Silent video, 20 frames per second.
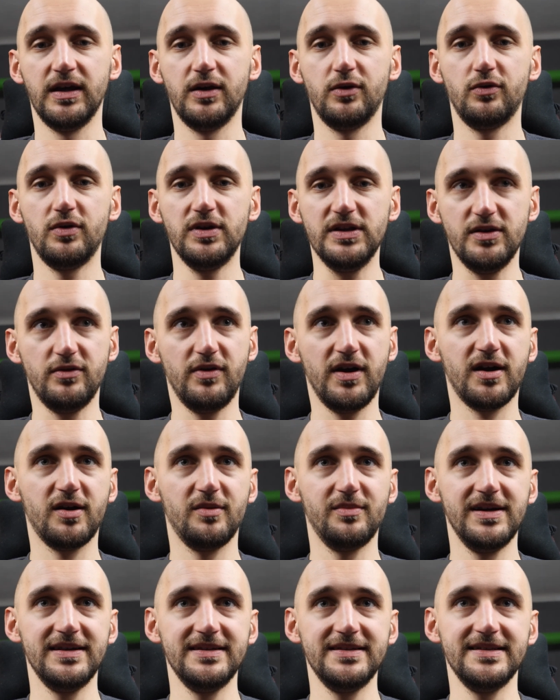Really
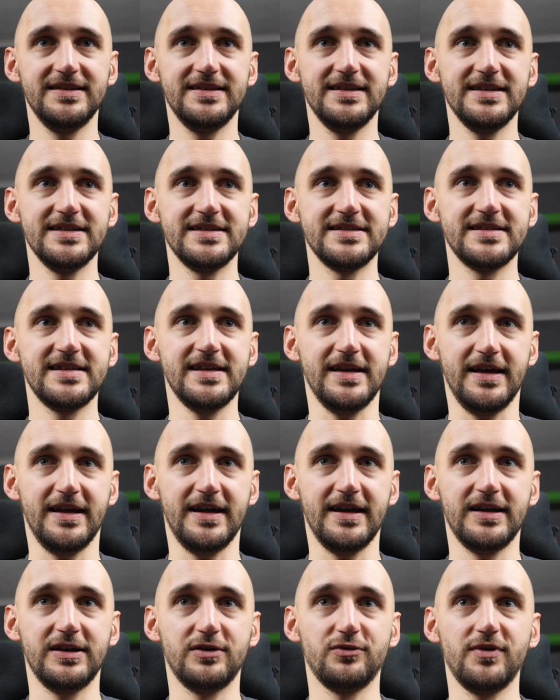recommend it. It's
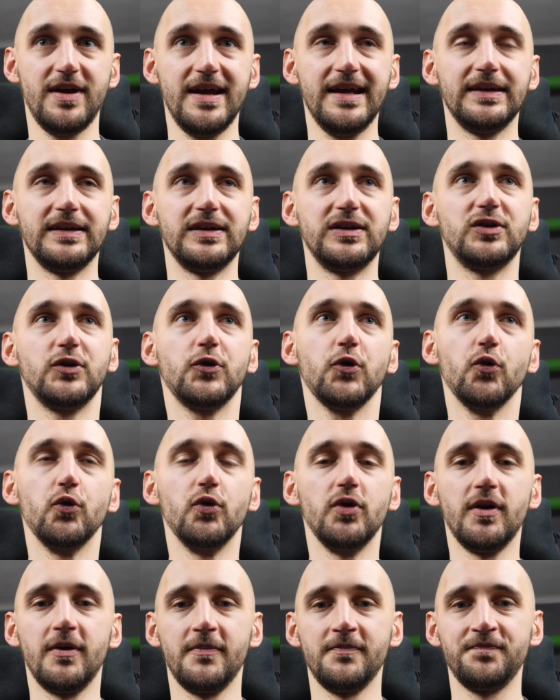a great
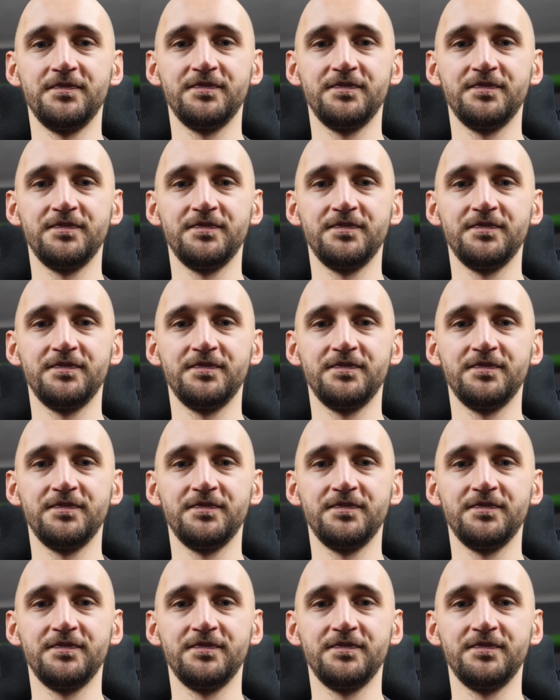tool